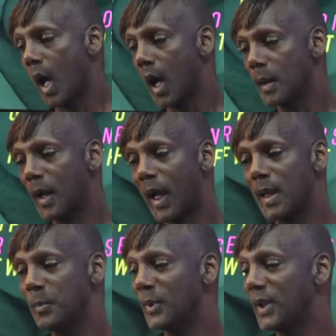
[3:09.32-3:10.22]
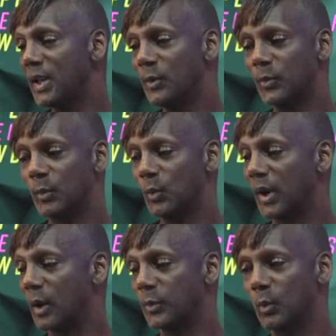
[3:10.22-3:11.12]
I believe in
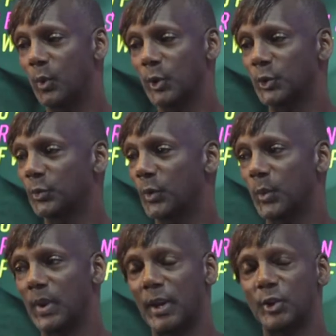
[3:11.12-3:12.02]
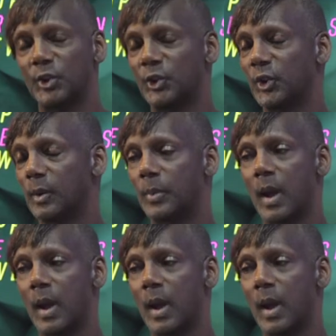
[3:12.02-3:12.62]
whatever works for the relationship.